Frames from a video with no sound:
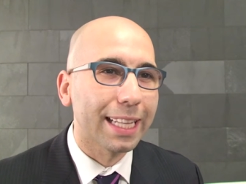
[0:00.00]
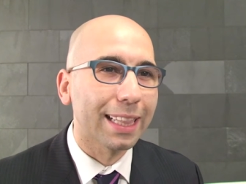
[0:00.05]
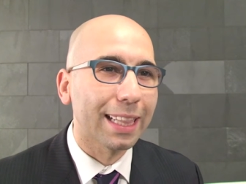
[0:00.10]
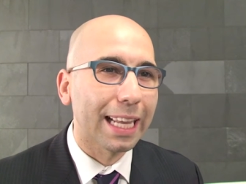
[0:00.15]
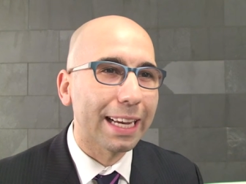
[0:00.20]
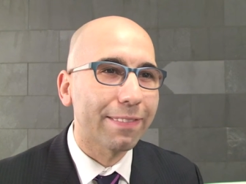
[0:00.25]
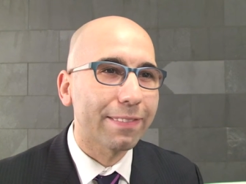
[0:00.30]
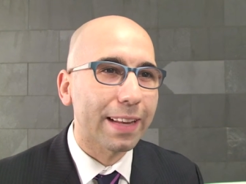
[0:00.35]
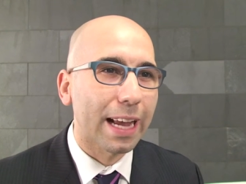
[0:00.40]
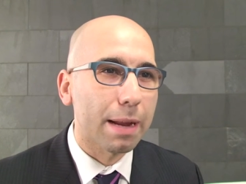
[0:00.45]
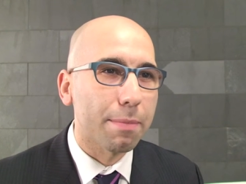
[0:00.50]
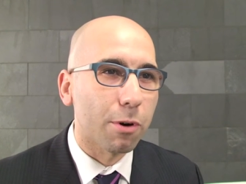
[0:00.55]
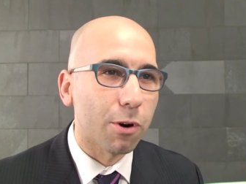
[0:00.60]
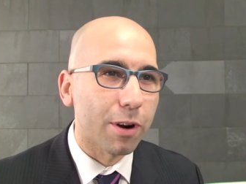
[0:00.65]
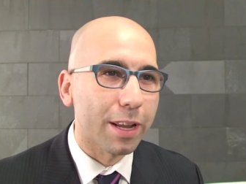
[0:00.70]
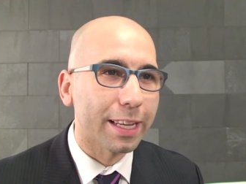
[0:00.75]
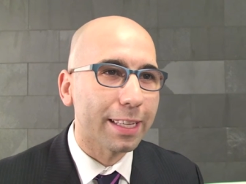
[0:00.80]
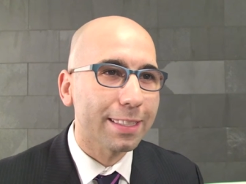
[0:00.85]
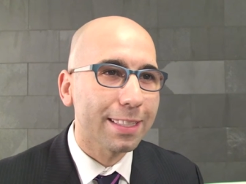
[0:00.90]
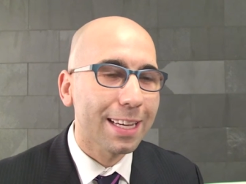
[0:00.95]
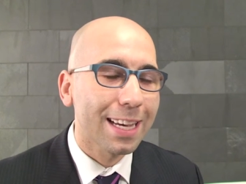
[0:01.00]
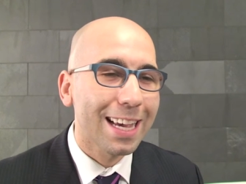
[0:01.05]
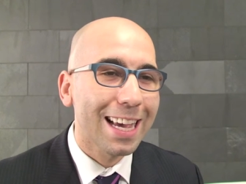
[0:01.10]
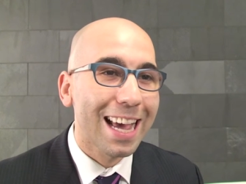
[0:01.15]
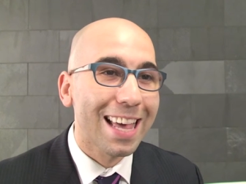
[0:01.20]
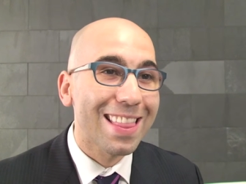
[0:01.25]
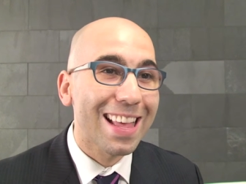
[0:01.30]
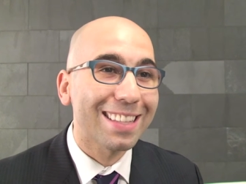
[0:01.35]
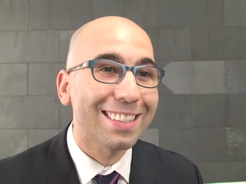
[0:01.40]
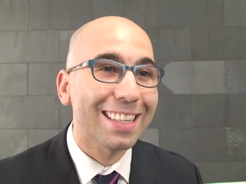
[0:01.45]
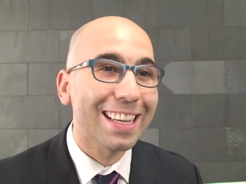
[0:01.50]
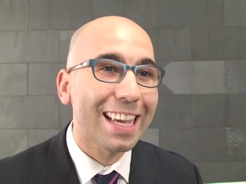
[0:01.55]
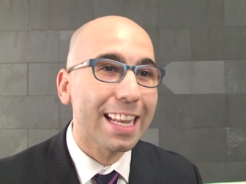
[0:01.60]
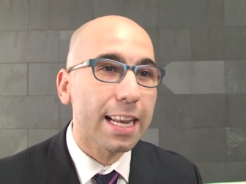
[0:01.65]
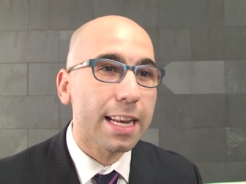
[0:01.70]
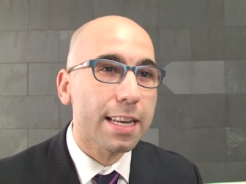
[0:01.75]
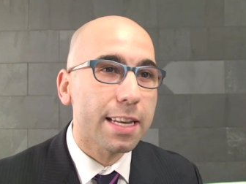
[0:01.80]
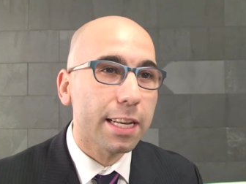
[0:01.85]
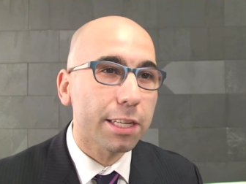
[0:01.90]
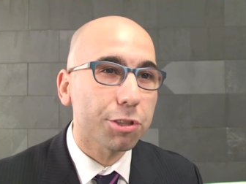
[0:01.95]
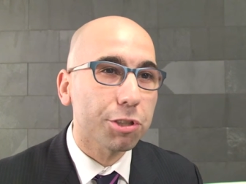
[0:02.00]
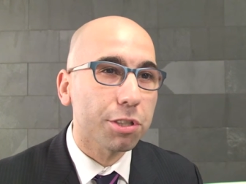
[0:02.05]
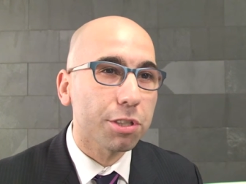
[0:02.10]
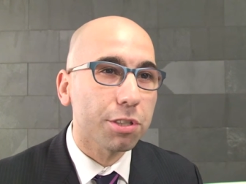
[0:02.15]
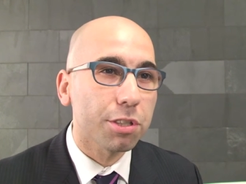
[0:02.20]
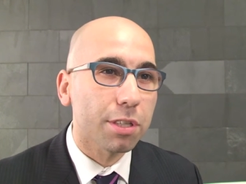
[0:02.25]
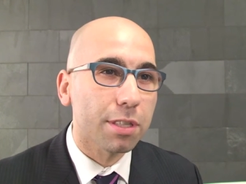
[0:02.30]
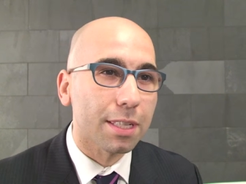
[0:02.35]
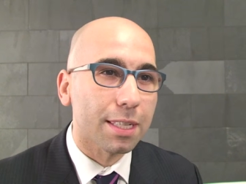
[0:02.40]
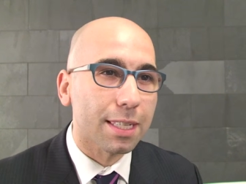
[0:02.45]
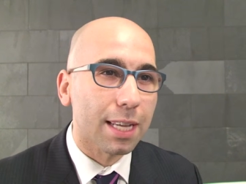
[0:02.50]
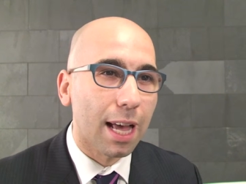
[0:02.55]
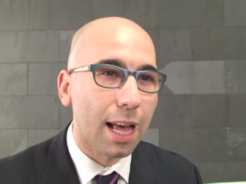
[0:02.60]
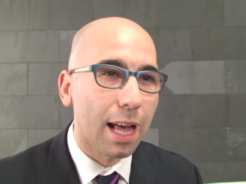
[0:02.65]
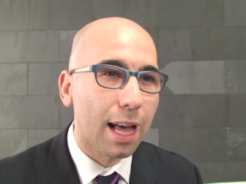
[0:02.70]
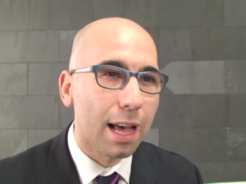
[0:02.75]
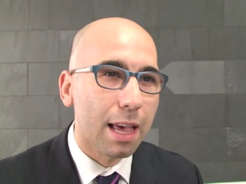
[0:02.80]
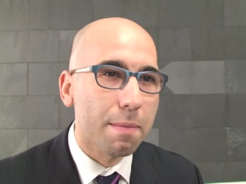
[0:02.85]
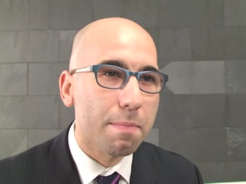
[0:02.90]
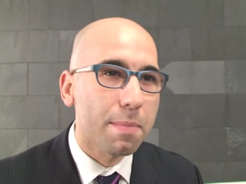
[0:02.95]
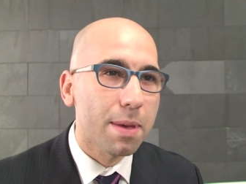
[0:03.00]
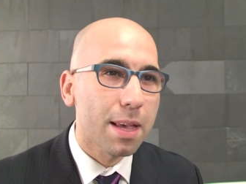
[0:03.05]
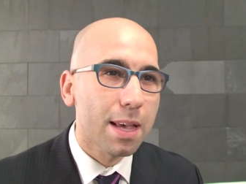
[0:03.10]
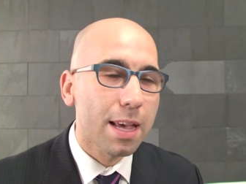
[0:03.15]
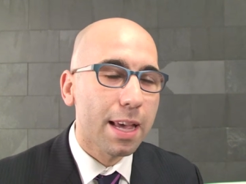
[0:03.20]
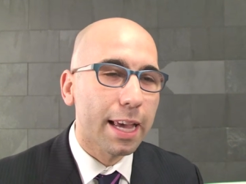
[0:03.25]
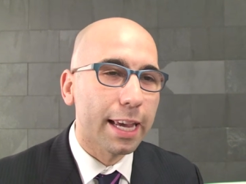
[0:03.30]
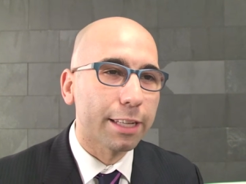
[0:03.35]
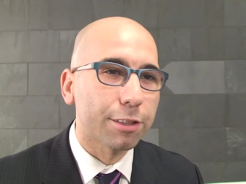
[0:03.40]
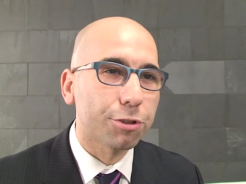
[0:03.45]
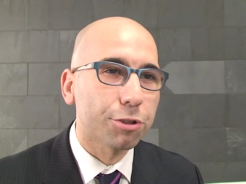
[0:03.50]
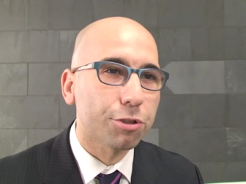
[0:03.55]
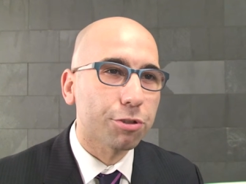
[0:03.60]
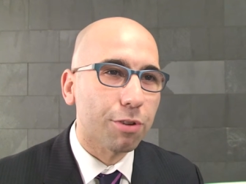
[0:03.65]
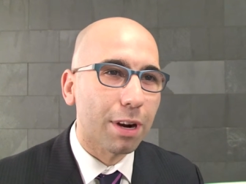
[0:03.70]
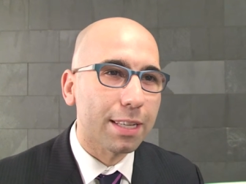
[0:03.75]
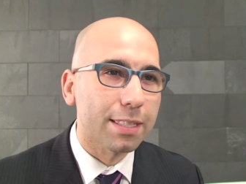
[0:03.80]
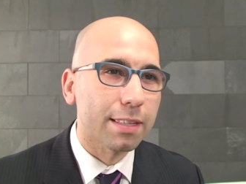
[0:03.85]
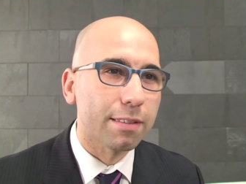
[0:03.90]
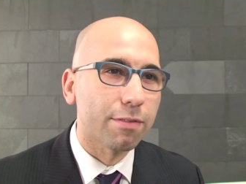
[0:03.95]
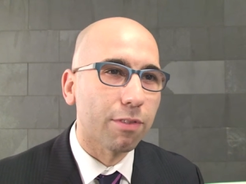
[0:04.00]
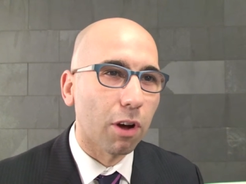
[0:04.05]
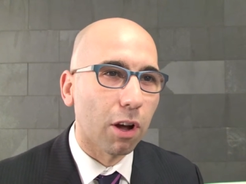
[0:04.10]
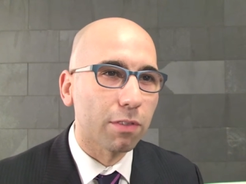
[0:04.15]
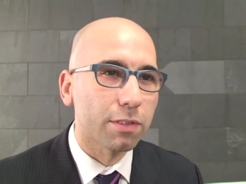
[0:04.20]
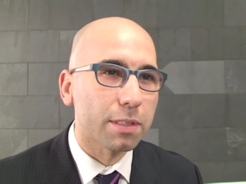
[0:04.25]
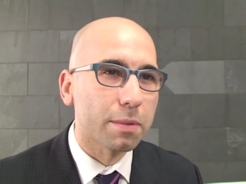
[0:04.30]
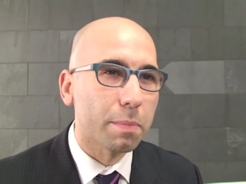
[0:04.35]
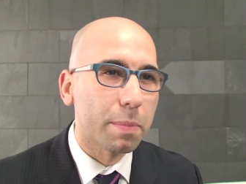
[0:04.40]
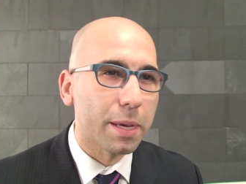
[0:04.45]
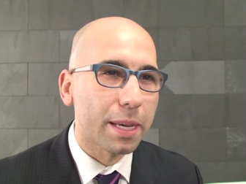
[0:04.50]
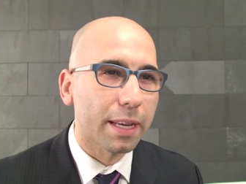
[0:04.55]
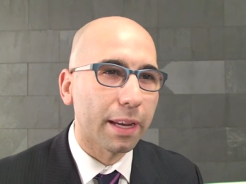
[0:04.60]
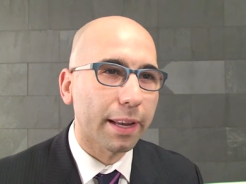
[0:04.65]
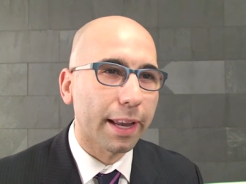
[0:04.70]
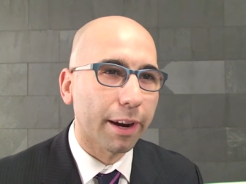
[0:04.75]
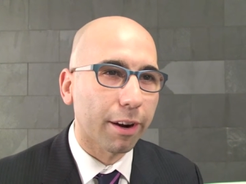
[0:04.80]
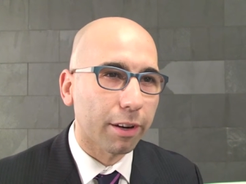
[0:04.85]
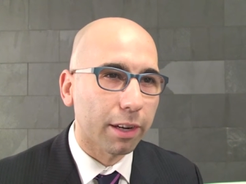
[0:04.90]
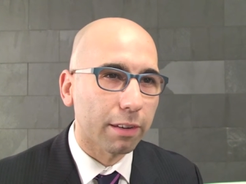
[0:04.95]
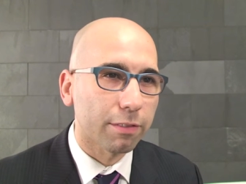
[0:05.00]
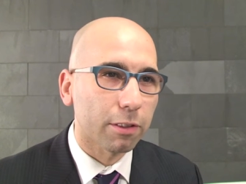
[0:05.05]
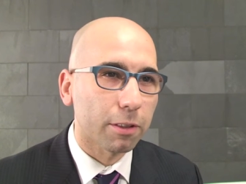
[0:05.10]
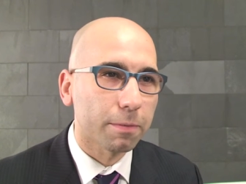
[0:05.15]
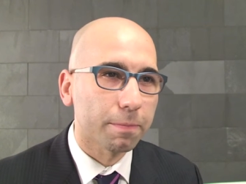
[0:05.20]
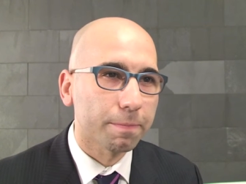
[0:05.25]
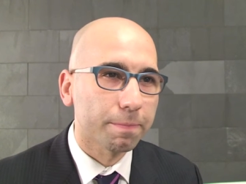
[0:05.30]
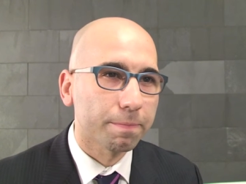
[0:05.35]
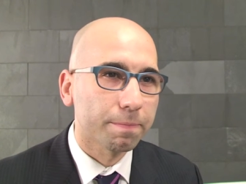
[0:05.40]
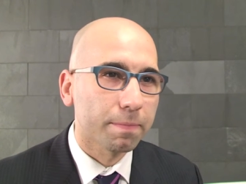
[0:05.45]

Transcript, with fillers: in lifetime earnings, and that's in addition to the time and stress involved in being a caregiver.